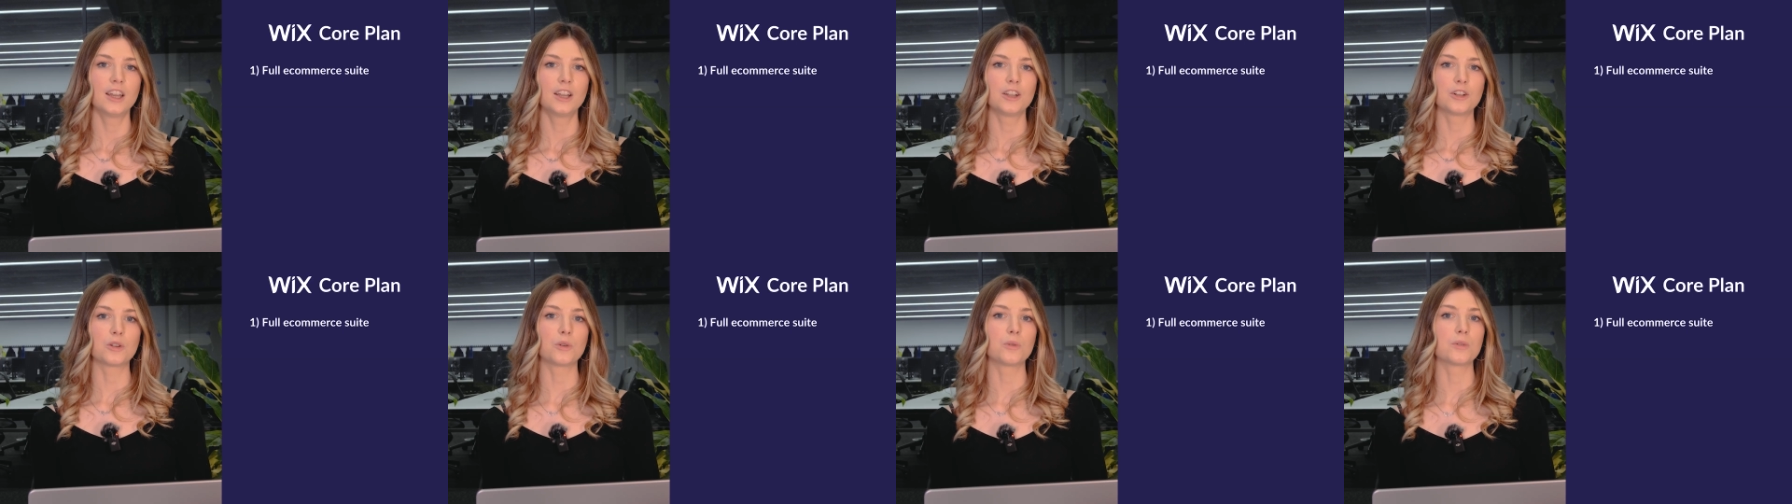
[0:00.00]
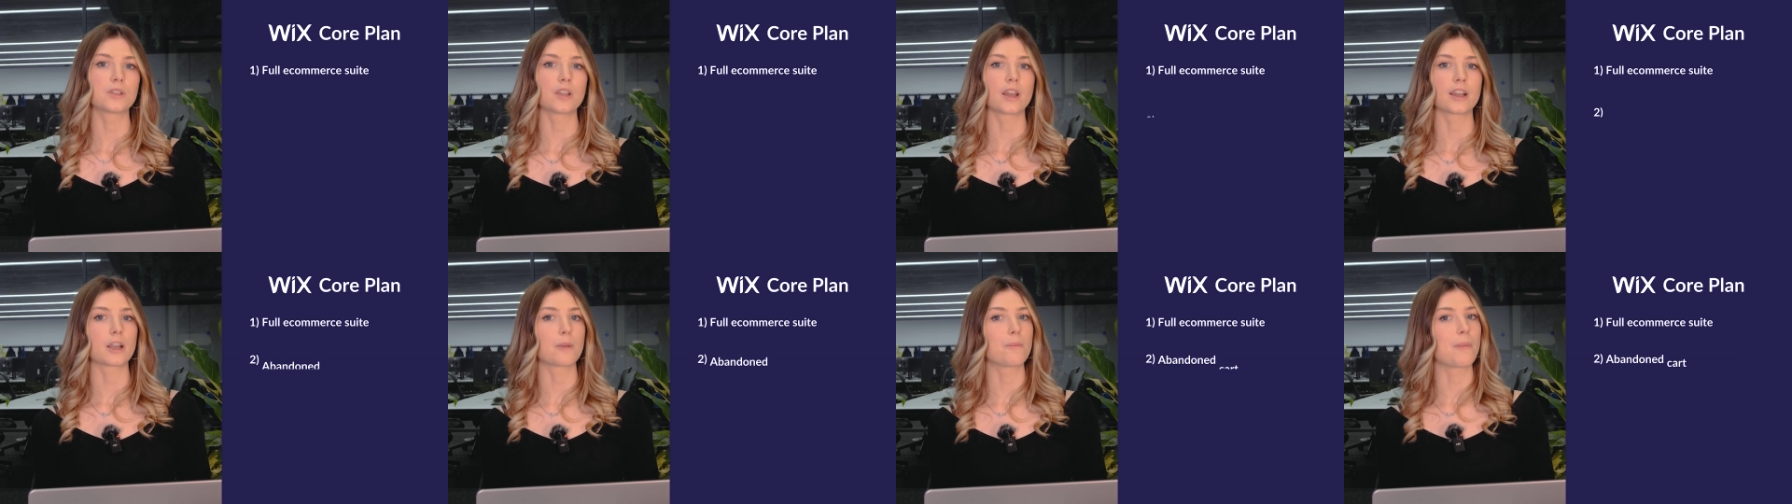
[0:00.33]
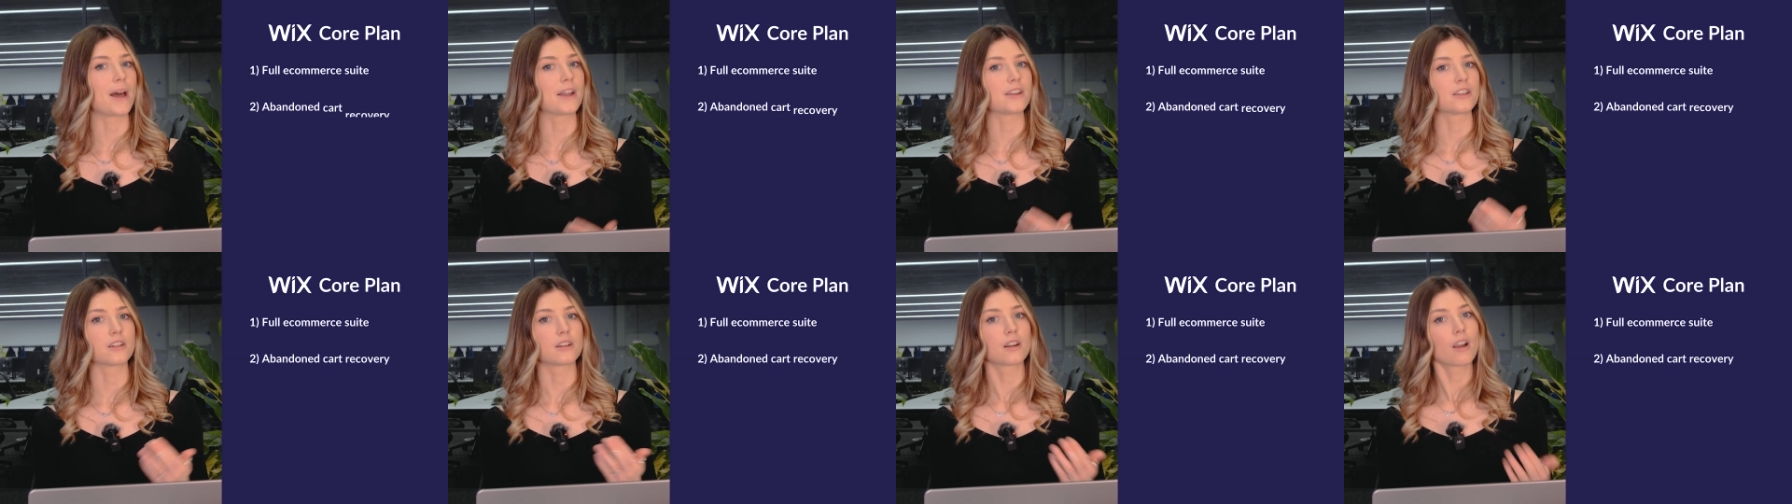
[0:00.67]
tools like
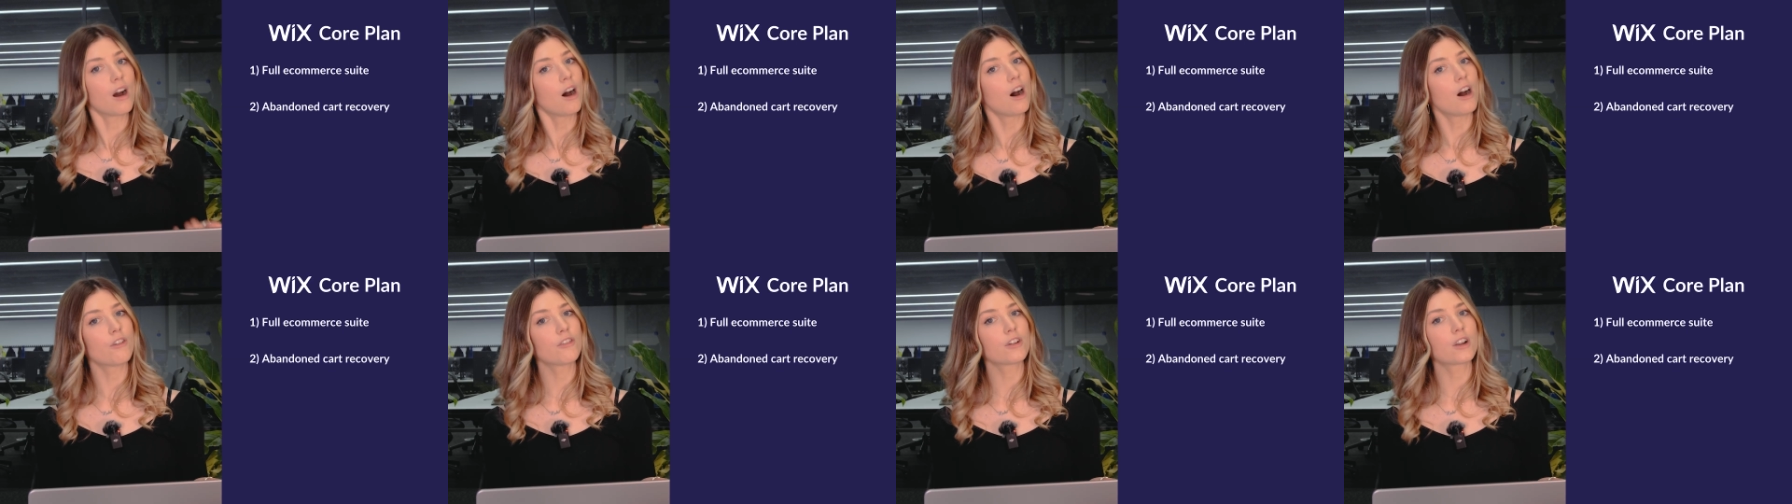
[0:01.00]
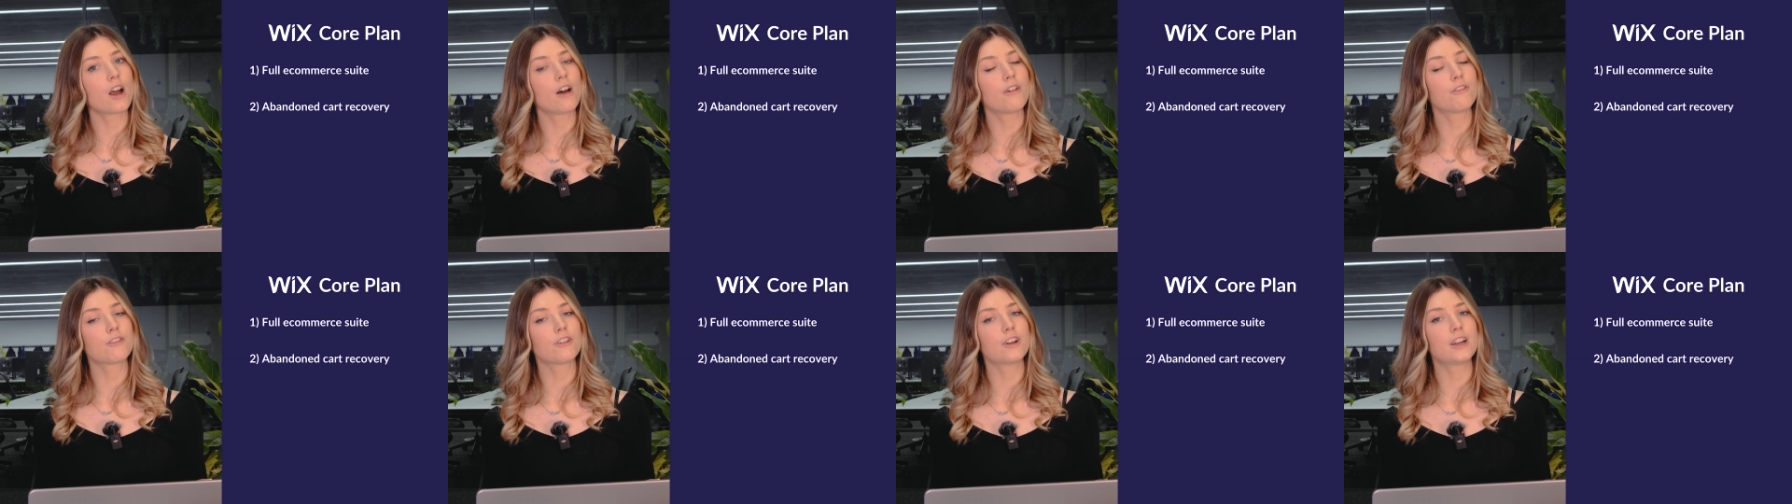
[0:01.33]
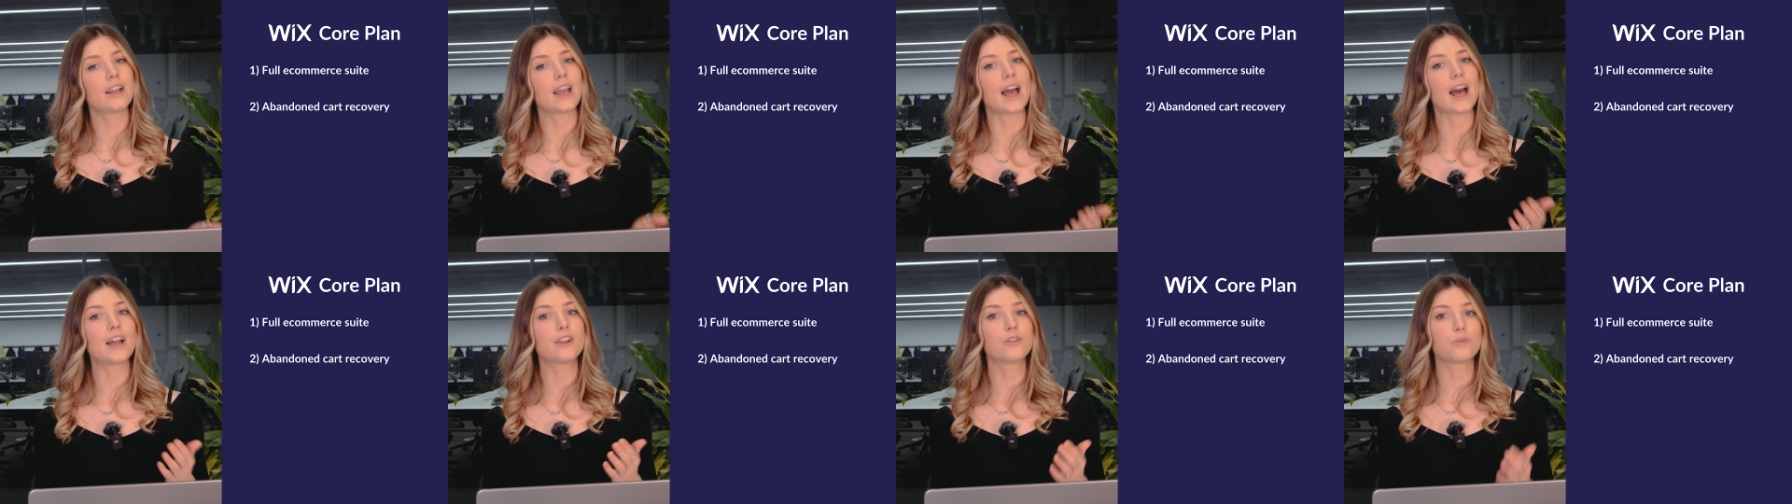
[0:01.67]
abandoned cart
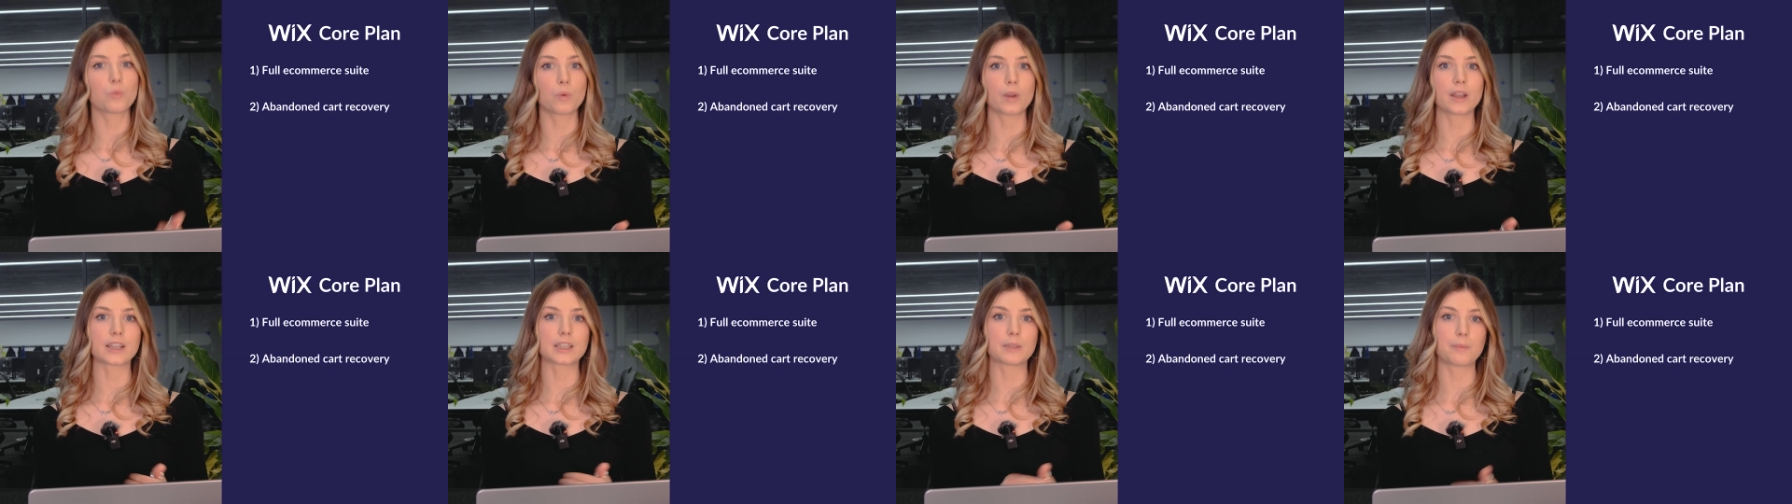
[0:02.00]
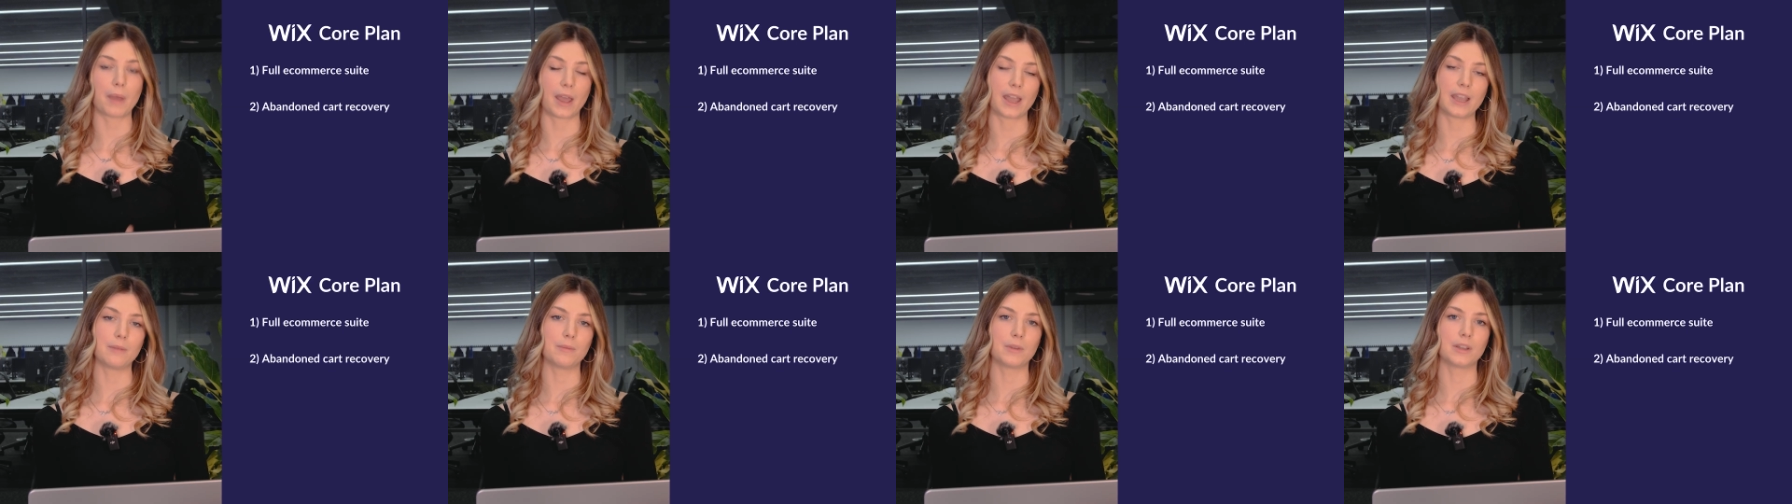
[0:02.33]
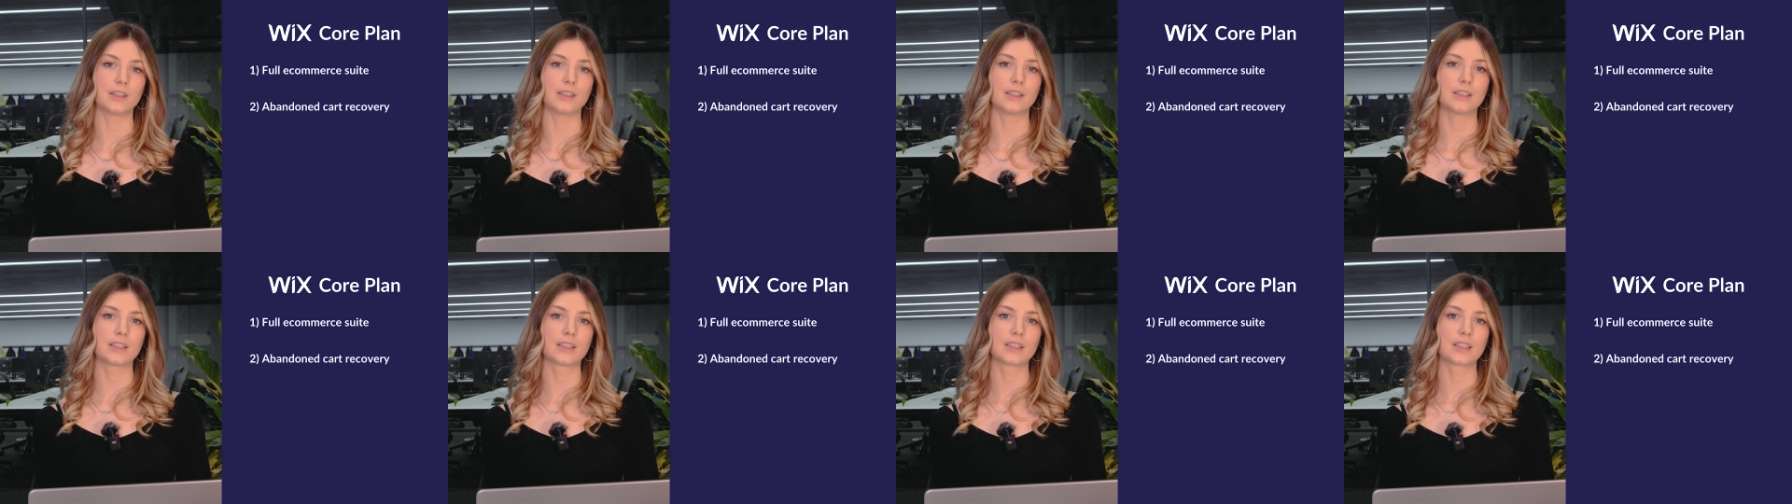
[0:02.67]
recovery and Wix
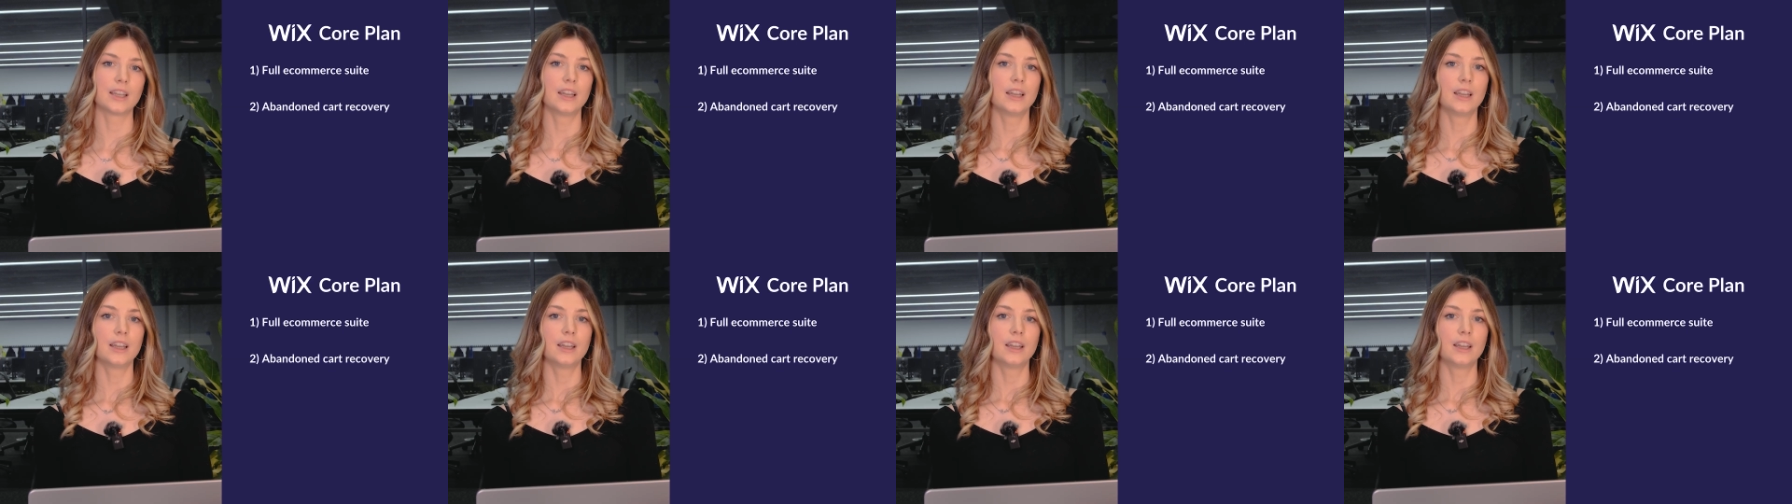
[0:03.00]
payments,